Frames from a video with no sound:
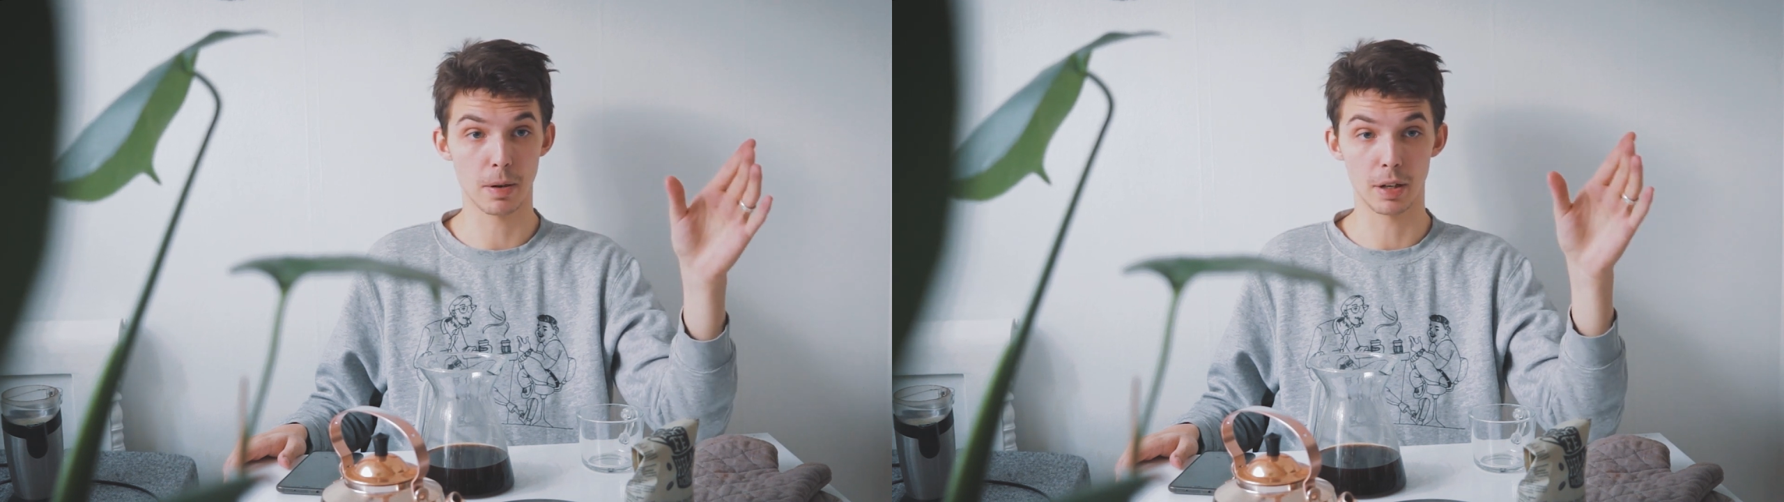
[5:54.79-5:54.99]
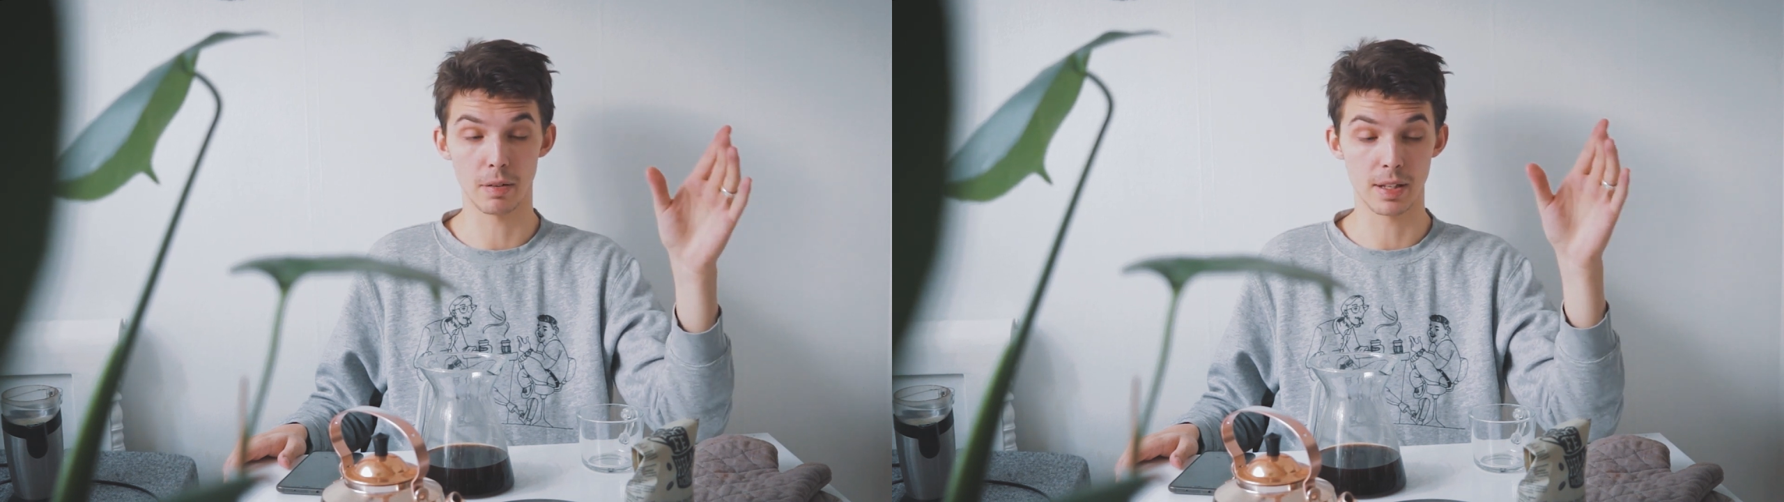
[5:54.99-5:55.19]

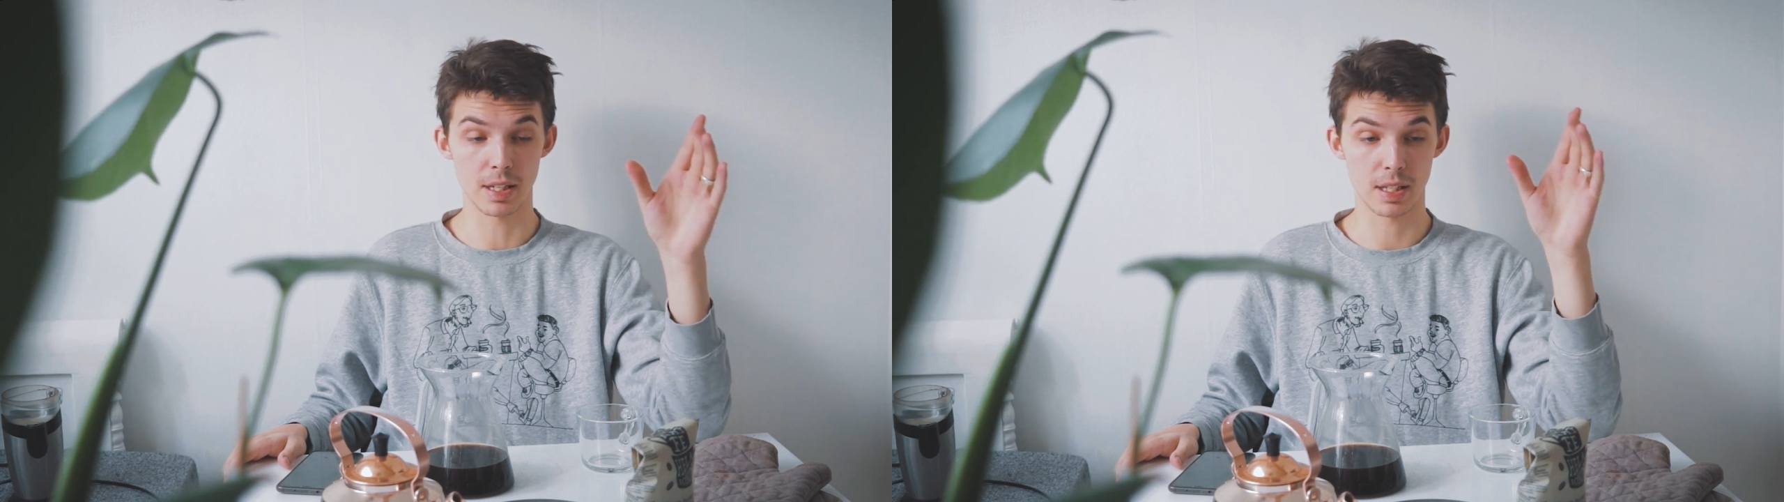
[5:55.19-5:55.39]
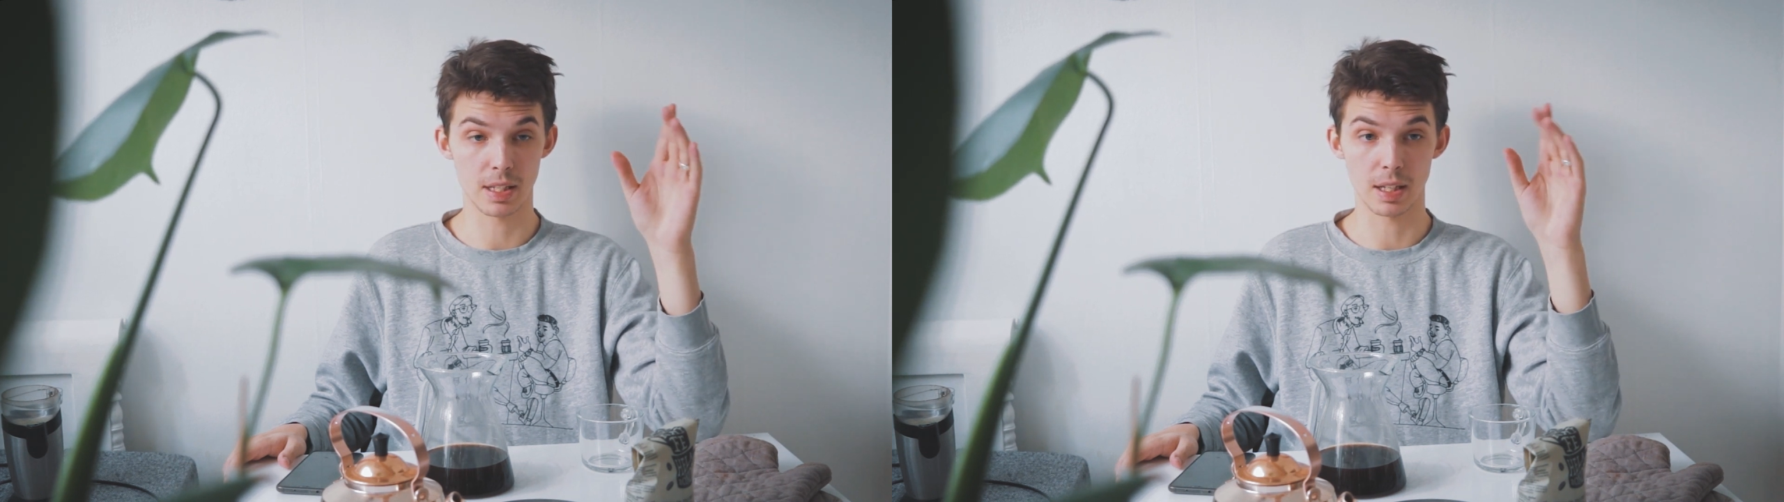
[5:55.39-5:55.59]
part of
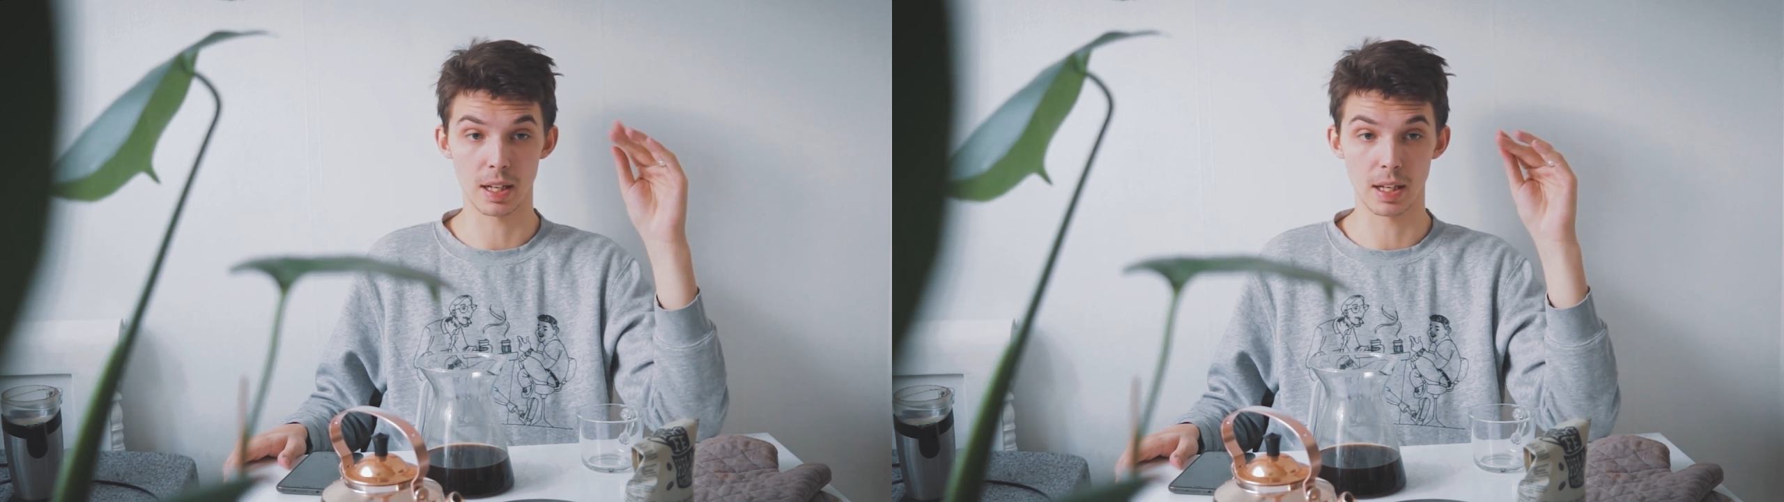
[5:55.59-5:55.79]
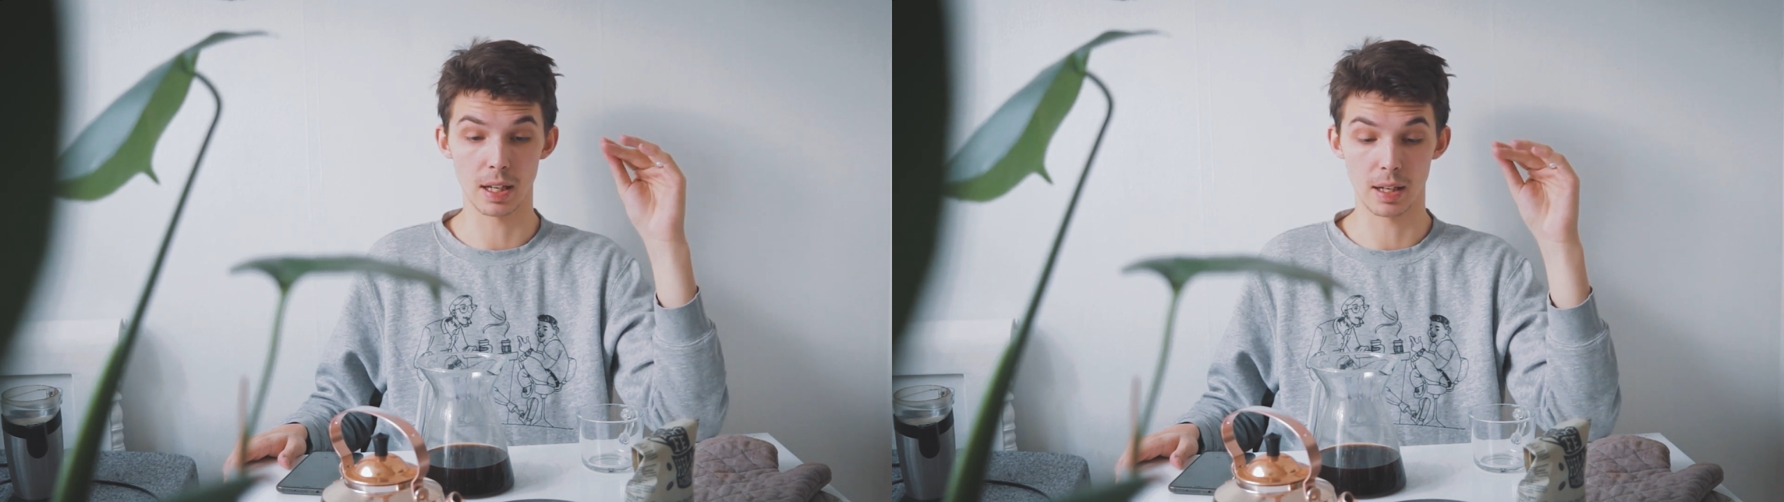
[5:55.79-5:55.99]
this
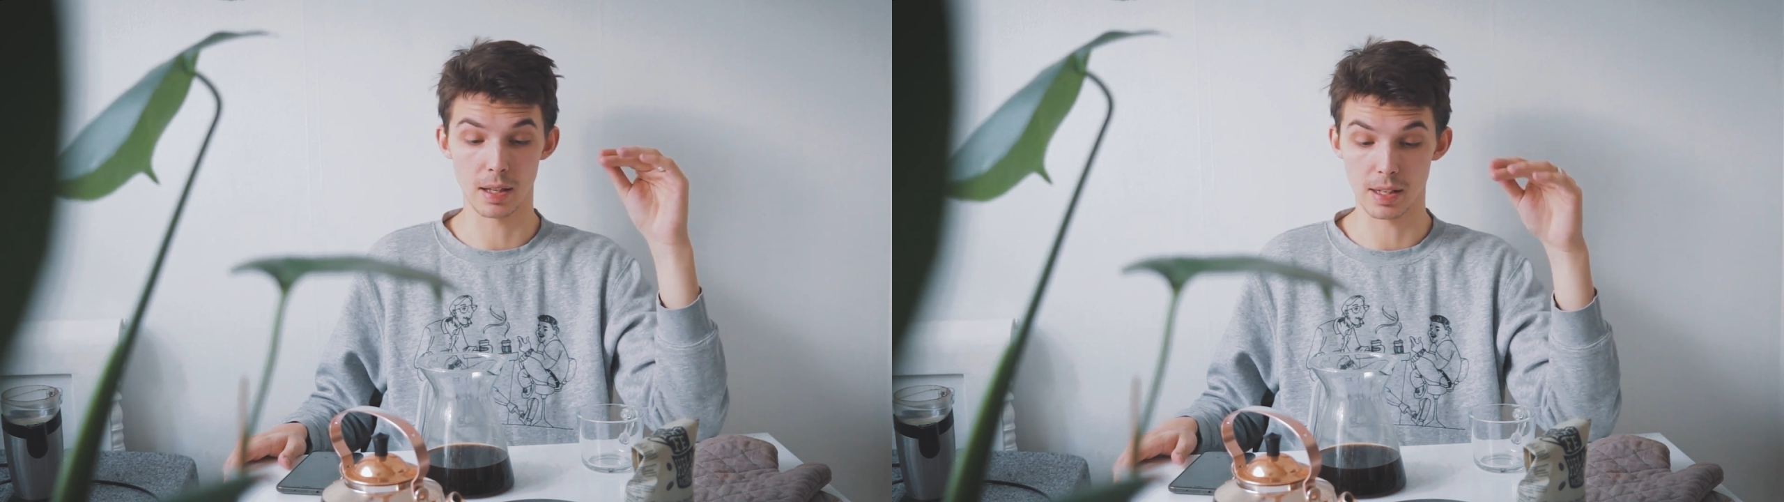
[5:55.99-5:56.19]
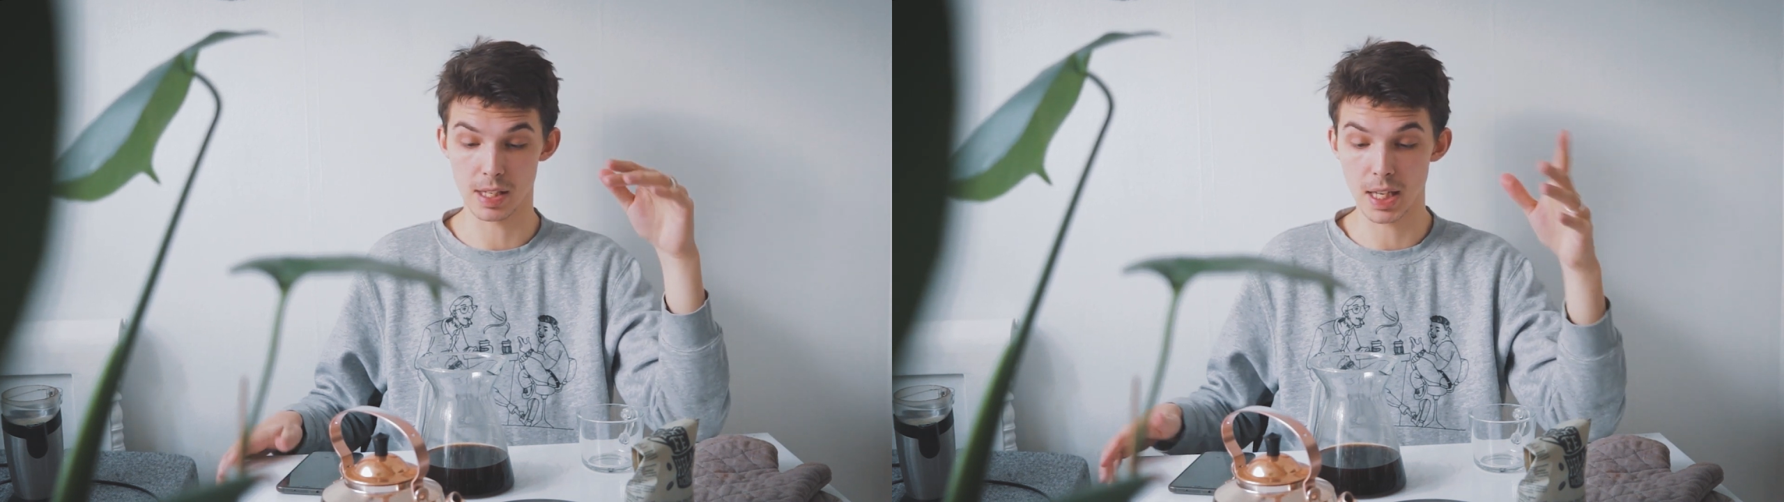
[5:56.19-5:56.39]

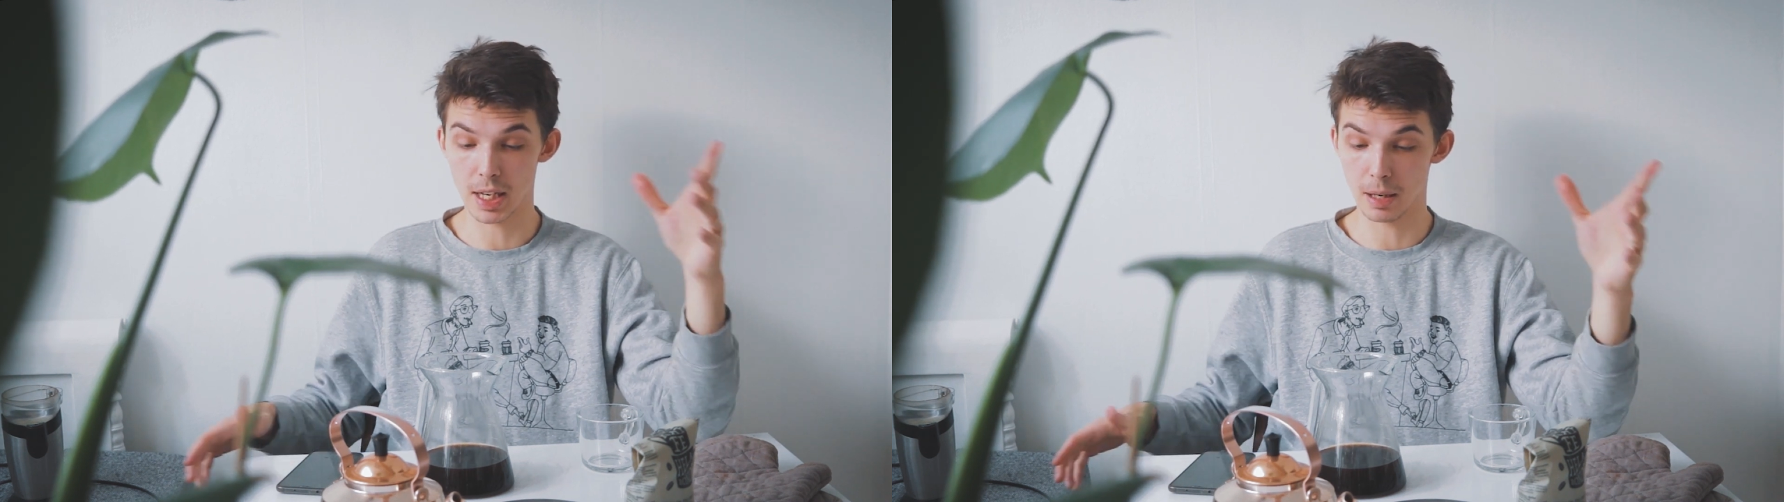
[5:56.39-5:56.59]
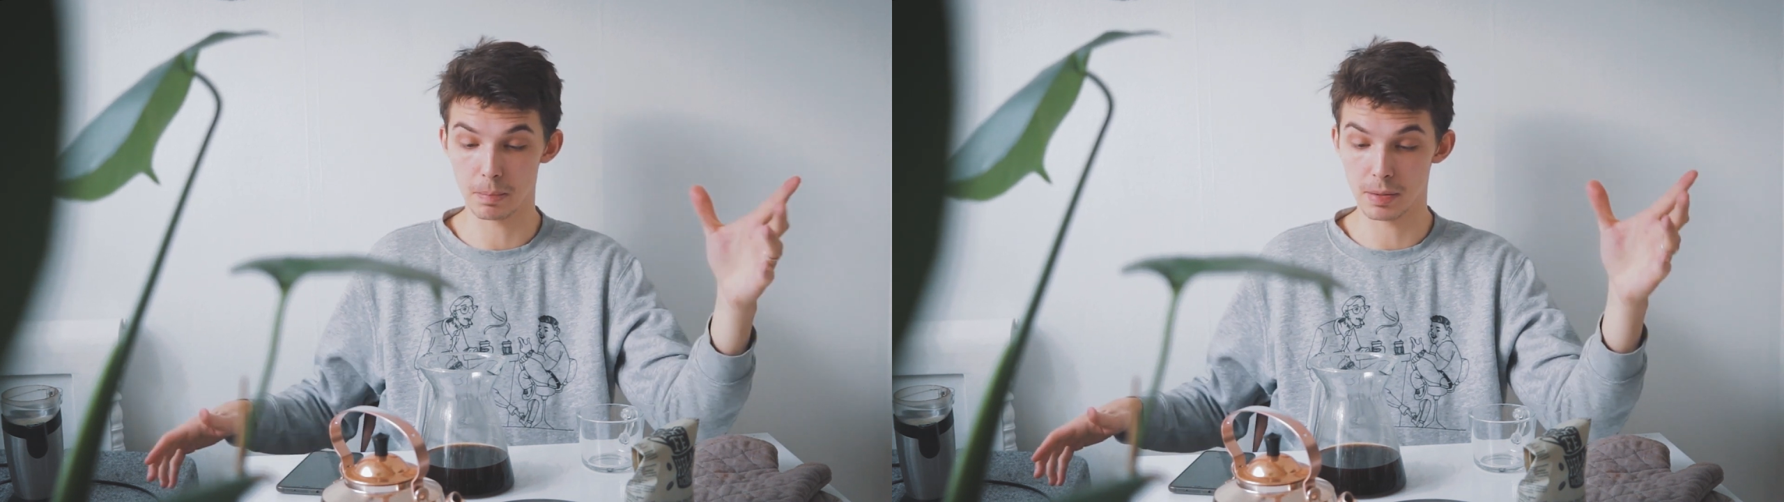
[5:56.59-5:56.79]

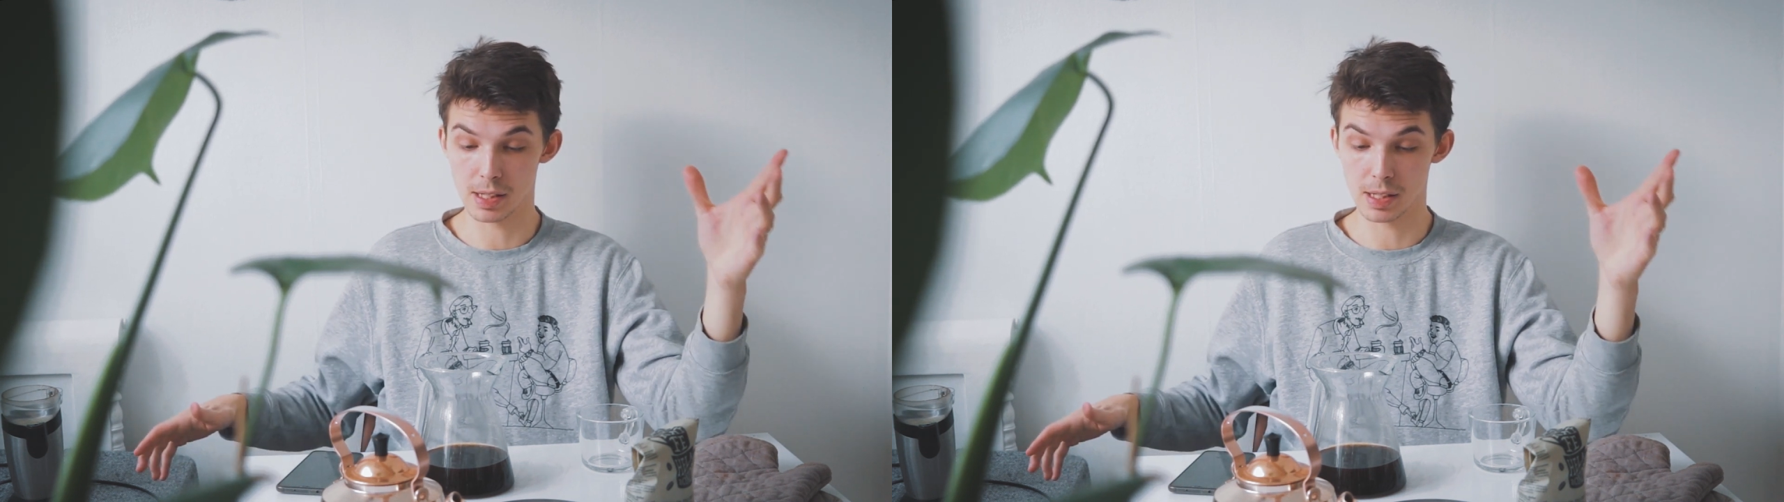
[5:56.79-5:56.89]
setup.